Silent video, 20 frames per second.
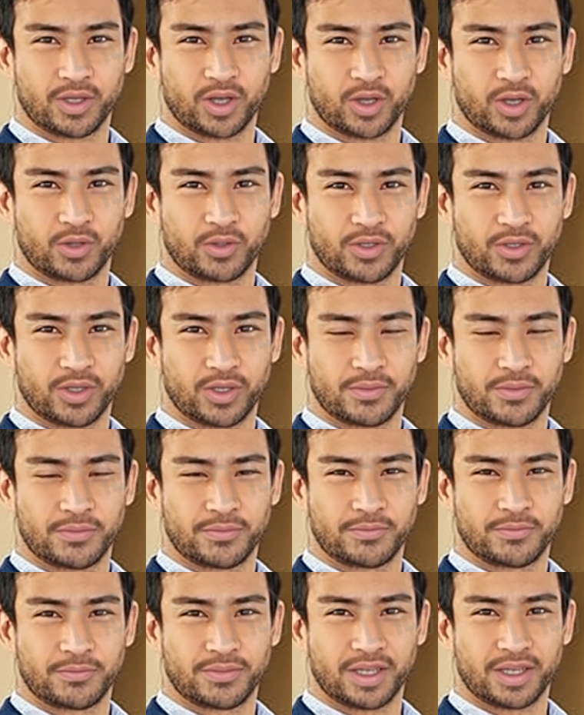User:
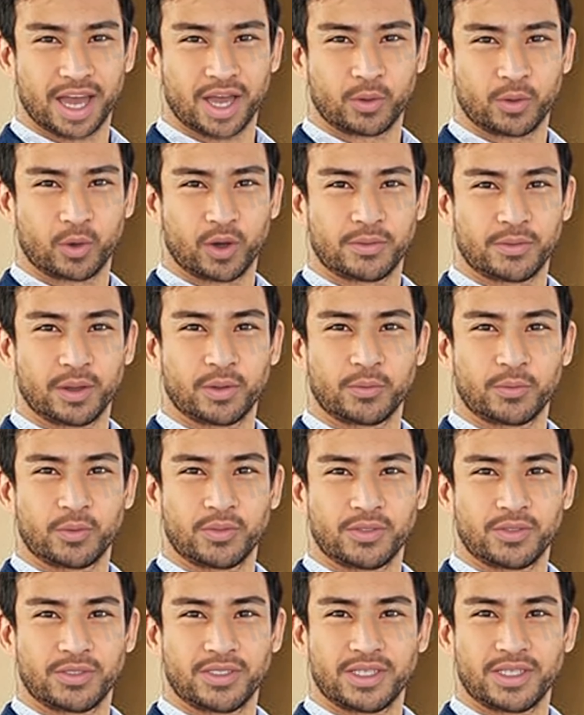And what about
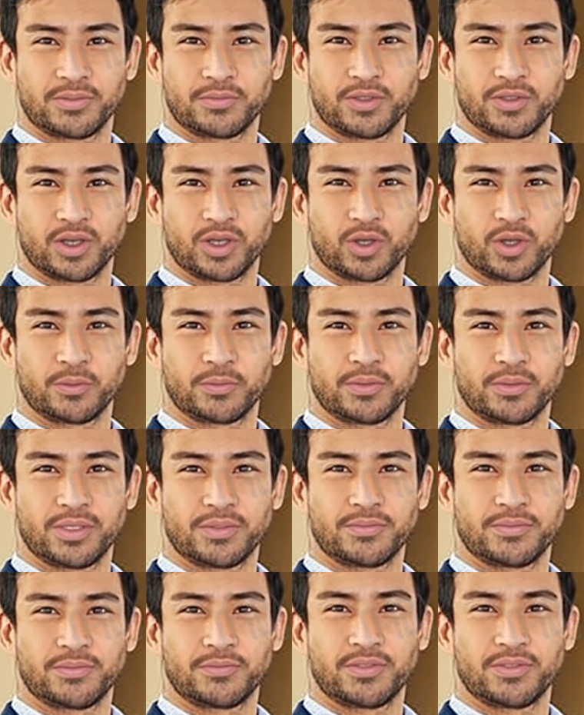persistent volumes?